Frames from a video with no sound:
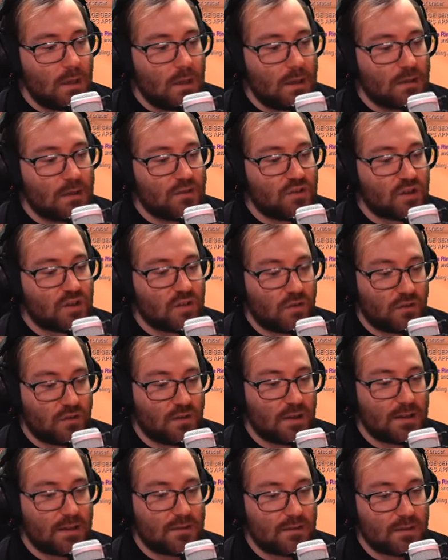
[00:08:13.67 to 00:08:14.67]

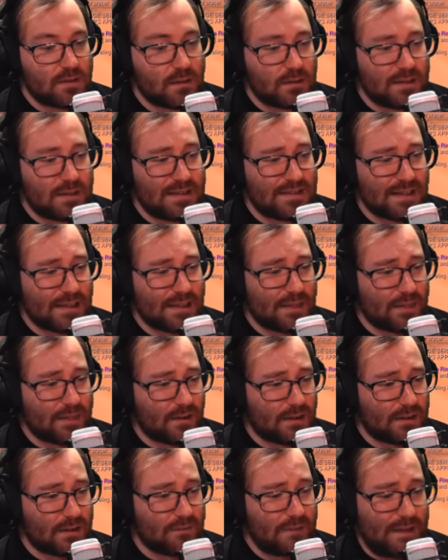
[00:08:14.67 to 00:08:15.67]
just until it is at
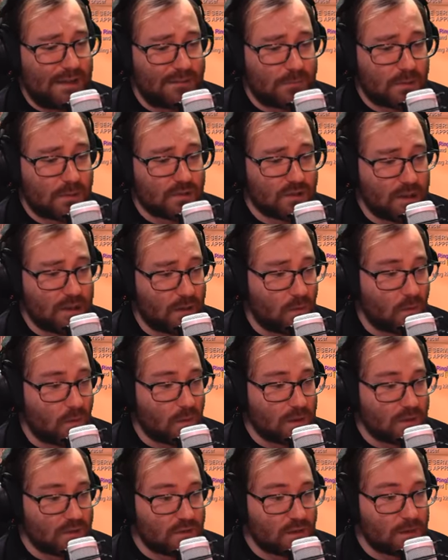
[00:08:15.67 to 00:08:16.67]
35%.
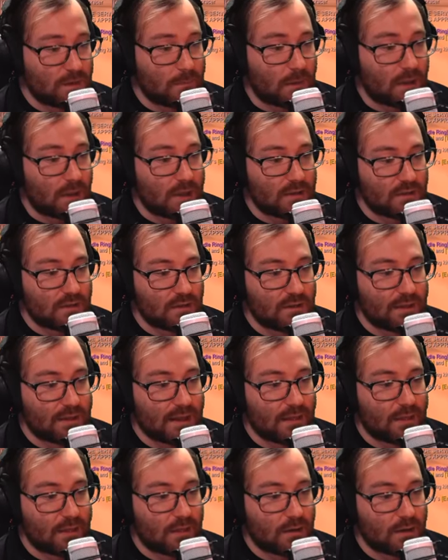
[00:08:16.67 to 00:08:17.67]
Once the boss is
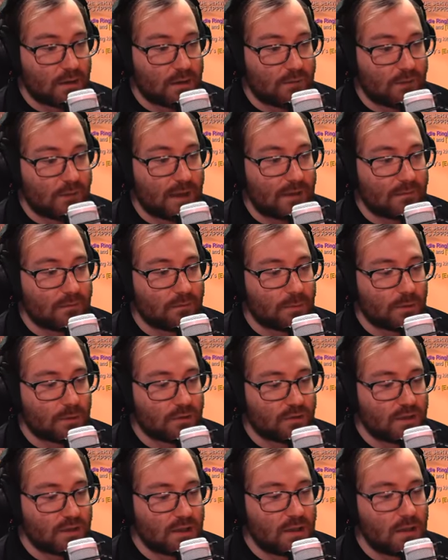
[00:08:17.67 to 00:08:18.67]
at
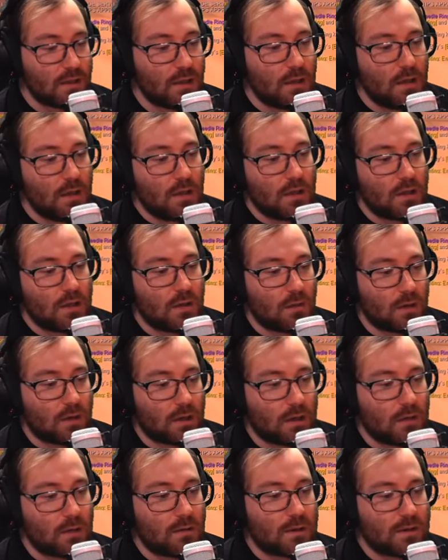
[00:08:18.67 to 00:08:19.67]
35%, you are
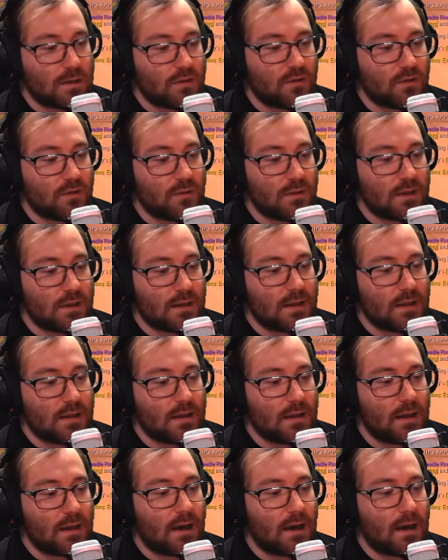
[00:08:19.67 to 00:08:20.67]
going to
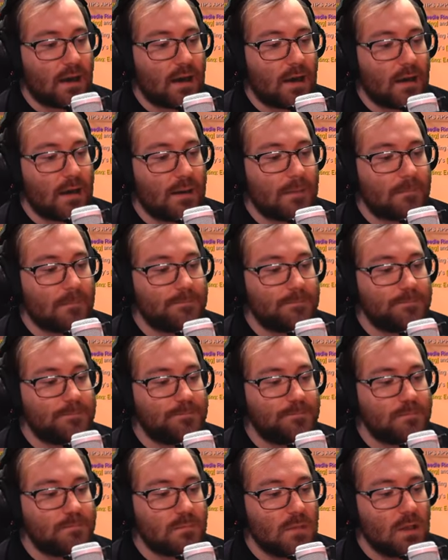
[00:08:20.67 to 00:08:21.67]
then. Um,
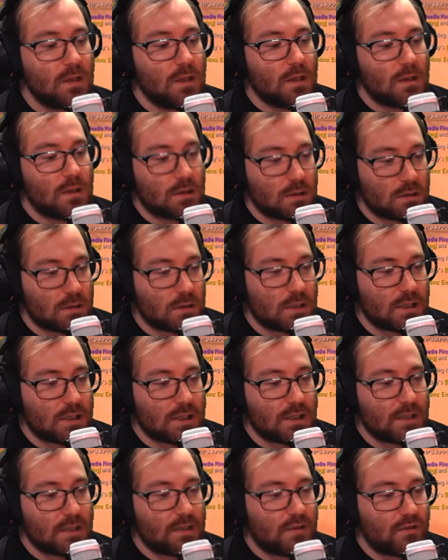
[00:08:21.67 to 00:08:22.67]

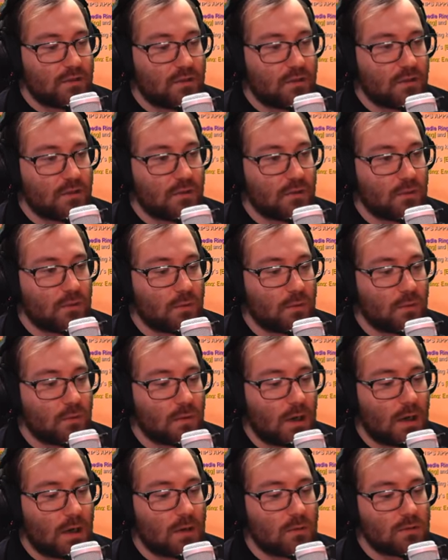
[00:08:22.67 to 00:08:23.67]
look to
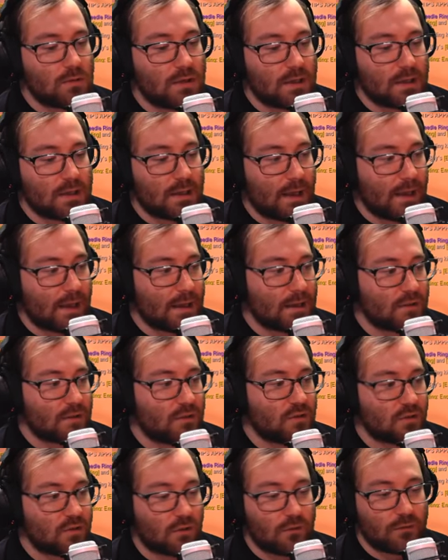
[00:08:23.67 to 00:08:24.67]
only cast
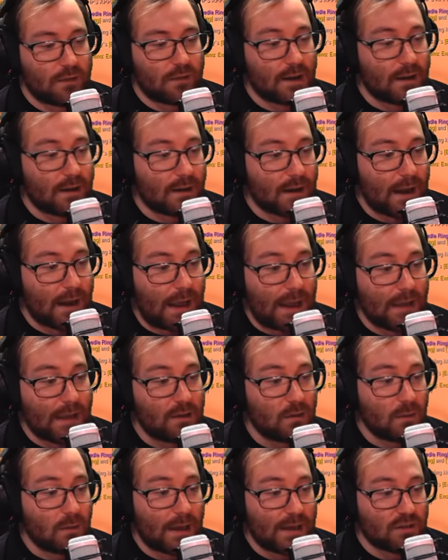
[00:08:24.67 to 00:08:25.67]
Soulfire, and
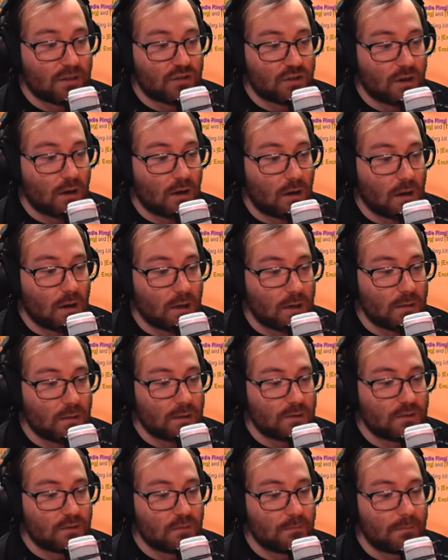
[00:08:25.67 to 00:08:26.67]
you actually are
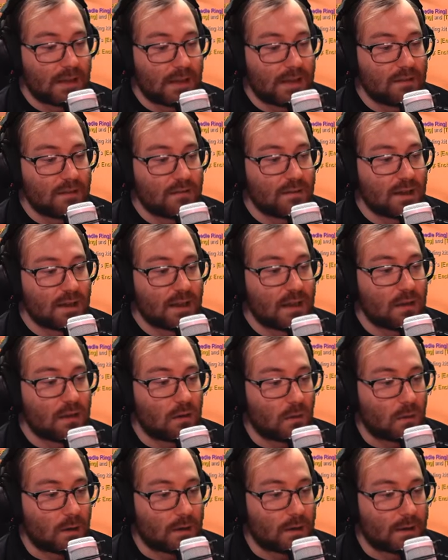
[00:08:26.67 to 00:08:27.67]
going to maintain
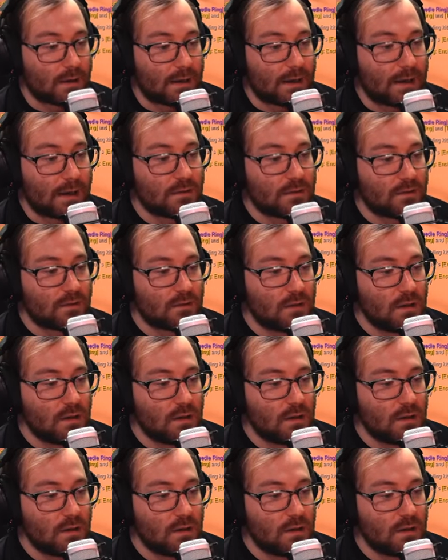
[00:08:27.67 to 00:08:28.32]
your dots.